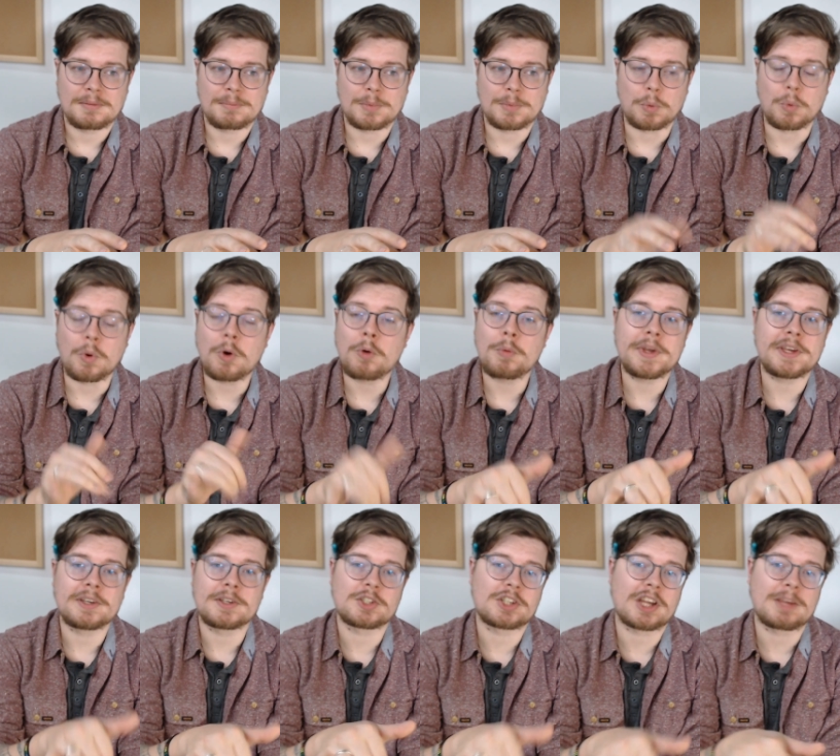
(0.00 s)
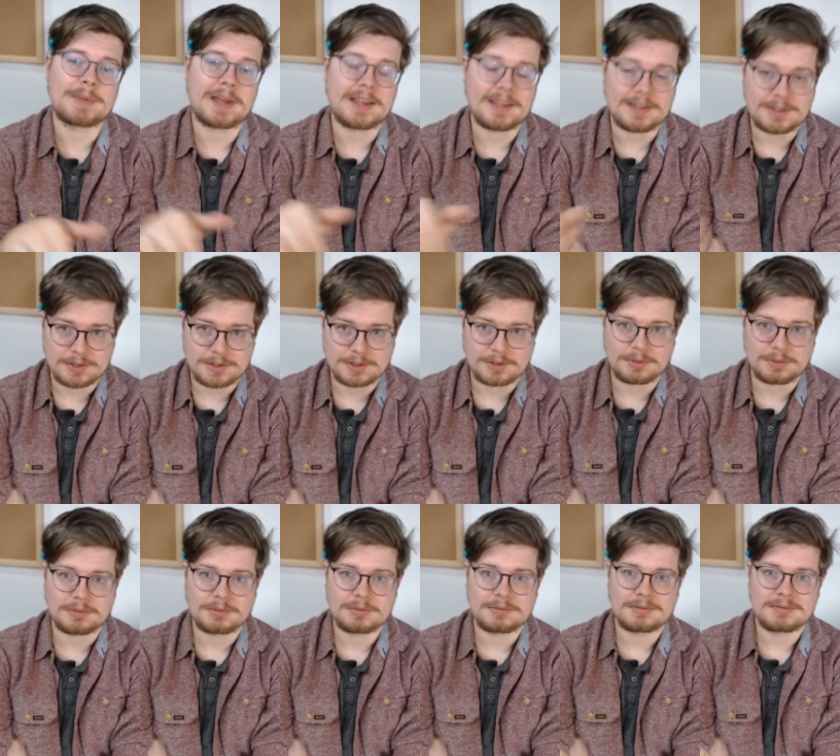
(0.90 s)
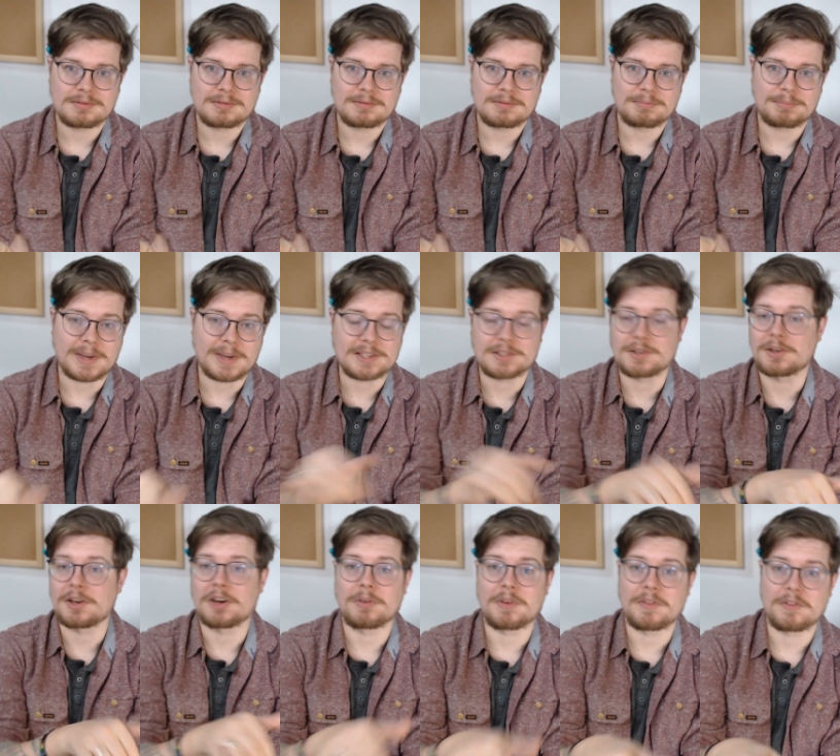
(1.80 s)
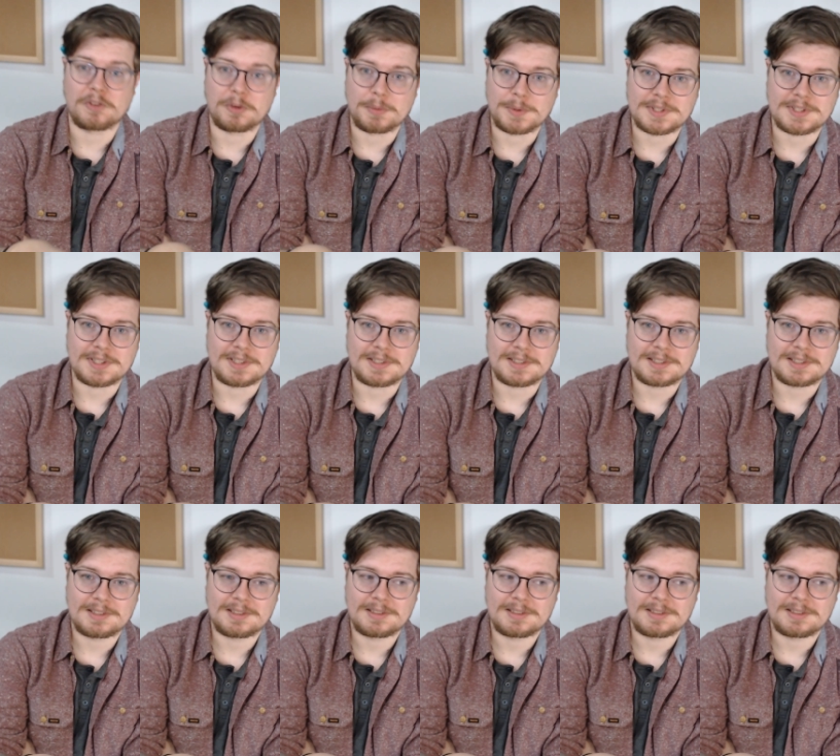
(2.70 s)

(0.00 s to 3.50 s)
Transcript: But what are we going to shape that into based on our influences?